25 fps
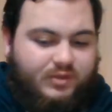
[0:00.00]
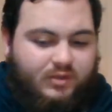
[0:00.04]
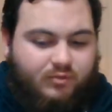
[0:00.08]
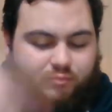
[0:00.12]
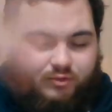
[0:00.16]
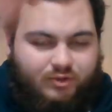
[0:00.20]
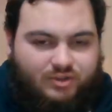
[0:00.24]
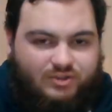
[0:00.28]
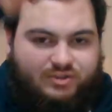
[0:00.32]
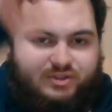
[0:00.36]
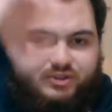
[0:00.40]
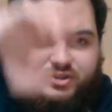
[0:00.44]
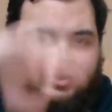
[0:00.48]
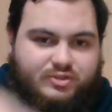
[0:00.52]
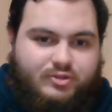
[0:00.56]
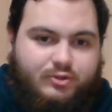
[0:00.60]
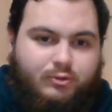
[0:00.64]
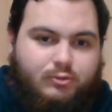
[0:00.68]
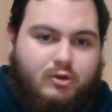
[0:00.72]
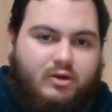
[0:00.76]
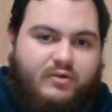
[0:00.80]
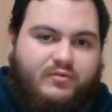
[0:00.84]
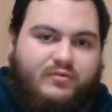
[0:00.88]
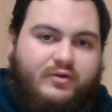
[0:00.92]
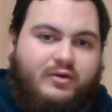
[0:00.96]
Roosters
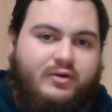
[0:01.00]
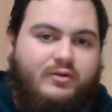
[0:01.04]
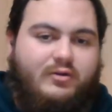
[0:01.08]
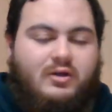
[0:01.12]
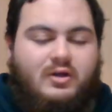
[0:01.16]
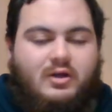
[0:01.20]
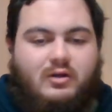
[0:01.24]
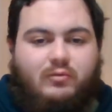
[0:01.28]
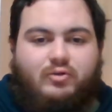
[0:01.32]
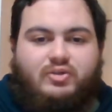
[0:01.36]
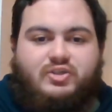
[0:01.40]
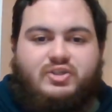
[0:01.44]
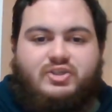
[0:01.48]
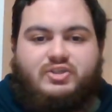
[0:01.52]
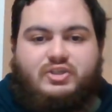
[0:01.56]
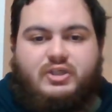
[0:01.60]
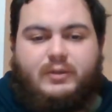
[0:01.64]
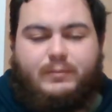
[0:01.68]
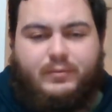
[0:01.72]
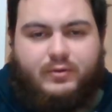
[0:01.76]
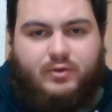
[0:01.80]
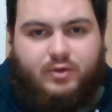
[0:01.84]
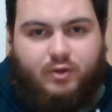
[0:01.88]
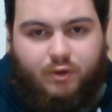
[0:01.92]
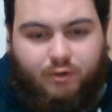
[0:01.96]
score off it, which is
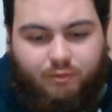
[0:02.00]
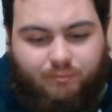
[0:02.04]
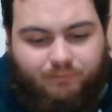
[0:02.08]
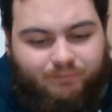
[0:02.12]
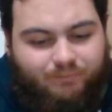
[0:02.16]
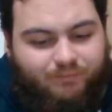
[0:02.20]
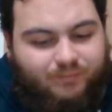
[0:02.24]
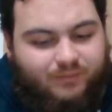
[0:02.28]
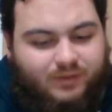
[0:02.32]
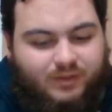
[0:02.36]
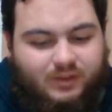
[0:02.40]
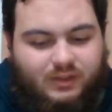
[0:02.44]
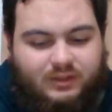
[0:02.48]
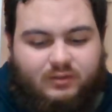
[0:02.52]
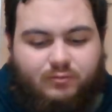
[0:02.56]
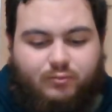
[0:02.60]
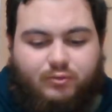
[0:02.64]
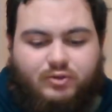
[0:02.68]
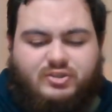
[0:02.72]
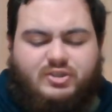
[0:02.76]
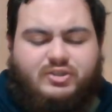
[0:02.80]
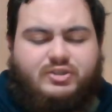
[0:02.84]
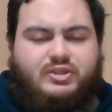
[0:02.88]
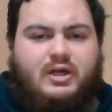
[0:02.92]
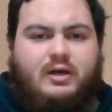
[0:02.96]
typical, and the
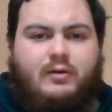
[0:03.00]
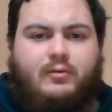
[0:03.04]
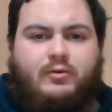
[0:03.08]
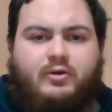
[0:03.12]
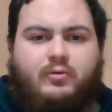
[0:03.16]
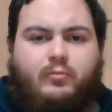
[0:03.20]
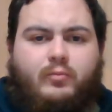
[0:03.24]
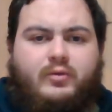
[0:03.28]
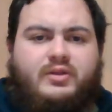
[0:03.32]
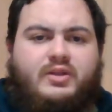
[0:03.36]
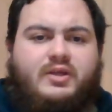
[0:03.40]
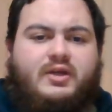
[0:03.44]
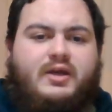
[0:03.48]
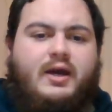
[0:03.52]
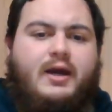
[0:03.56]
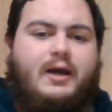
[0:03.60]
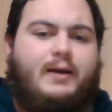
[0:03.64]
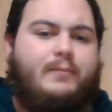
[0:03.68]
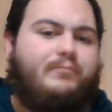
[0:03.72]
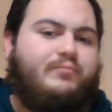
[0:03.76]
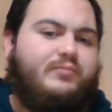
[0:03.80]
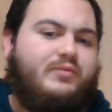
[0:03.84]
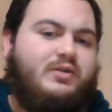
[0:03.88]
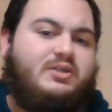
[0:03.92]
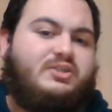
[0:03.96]
Roosters go on and win the
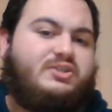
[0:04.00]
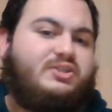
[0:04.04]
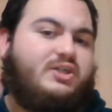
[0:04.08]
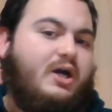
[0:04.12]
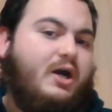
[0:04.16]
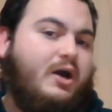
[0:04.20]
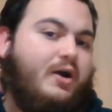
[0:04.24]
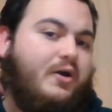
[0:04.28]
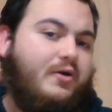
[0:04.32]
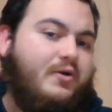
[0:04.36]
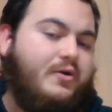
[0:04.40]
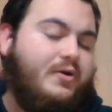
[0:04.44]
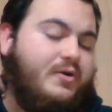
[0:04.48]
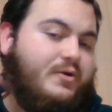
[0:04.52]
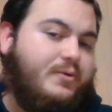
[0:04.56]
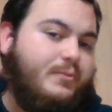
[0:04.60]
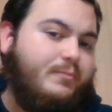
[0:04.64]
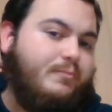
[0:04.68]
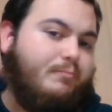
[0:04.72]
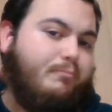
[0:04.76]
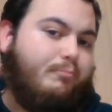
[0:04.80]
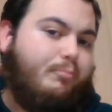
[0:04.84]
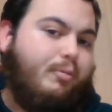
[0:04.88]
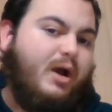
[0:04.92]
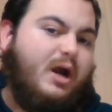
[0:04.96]
game. So
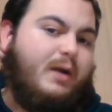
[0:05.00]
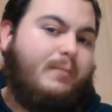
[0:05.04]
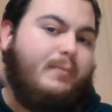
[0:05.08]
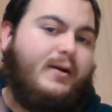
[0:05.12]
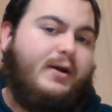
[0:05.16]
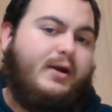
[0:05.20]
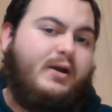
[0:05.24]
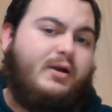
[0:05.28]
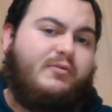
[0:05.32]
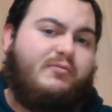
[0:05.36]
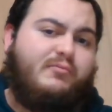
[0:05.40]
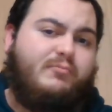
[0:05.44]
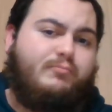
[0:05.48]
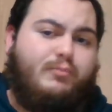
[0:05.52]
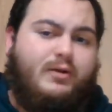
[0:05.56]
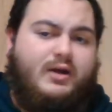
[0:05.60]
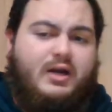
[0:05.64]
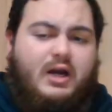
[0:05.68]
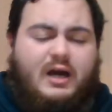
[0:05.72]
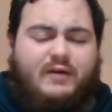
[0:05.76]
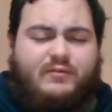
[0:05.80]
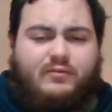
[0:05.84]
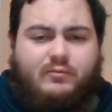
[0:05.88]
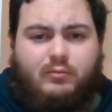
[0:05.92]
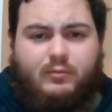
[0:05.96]
Parramatta, Brad
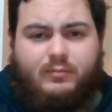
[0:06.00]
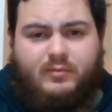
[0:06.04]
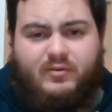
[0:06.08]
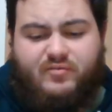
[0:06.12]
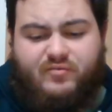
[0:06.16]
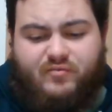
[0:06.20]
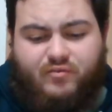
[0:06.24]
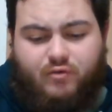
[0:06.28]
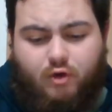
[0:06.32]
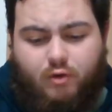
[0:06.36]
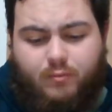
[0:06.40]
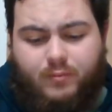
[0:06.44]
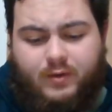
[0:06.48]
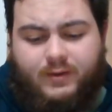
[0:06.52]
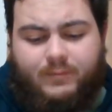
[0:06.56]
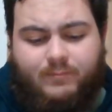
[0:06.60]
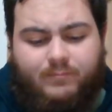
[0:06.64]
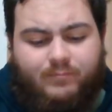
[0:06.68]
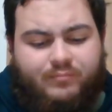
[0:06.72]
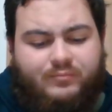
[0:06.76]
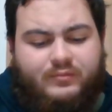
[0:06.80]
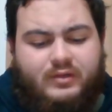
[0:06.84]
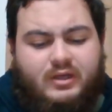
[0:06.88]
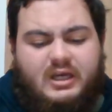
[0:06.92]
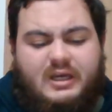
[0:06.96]
Arthur would be fuming.
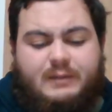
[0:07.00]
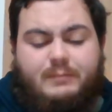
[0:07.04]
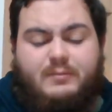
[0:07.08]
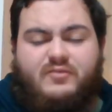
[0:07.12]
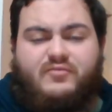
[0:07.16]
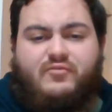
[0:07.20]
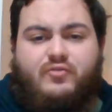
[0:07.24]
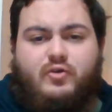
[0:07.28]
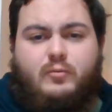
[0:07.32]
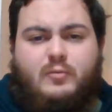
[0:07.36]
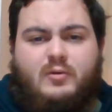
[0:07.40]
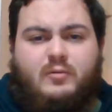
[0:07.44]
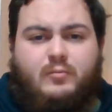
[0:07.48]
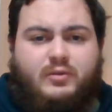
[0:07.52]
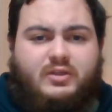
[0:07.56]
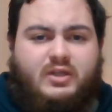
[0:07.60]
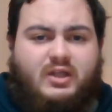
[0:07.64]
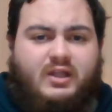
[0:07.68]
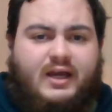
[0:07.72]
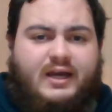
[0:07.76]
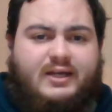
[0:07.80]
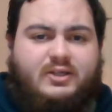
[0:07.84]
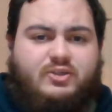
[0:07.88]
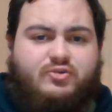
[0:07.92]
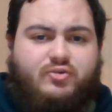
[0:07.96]
He'd be fuming with the
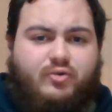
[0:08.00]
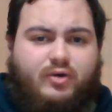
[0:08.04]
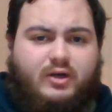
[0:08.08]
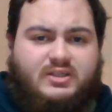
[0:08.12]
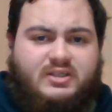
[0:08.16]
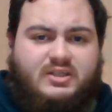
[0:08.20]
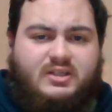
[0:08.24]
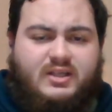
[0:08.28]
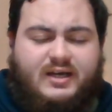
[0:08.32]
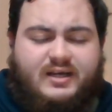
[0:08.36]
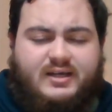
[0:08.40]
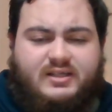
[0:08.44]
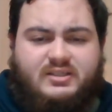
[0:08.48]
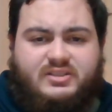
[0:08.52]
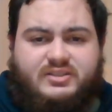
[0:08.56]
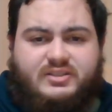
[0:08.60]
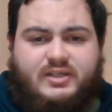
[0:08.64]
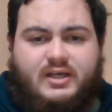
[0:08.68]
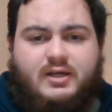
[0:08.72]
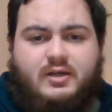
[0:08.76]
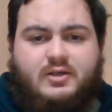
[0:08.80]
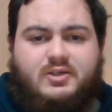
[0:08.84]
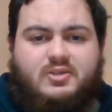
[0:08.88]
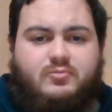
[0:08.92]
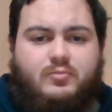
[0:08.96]
late tries that they
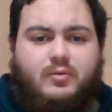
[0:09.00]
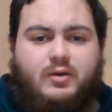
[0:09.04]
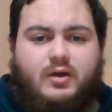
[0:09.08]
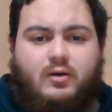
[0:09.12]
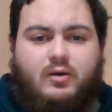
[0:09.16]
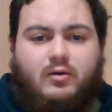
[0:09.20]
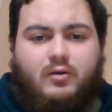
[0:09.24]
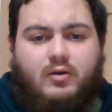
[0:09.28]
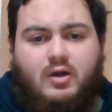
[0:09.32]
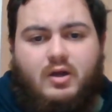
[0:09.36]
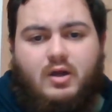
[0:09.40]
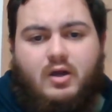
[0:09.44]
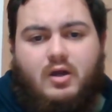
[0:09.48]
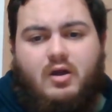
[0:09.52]
conceded as well.